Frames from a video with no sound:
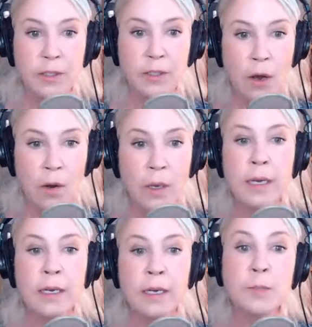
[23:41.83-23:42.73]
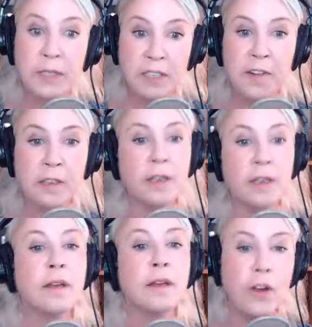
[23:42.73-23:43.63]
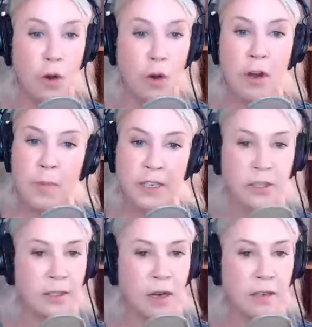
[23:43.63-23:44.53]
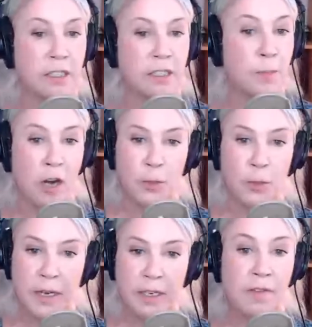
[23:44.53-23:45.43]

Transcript: So, specifically, no prohibitions on disparagement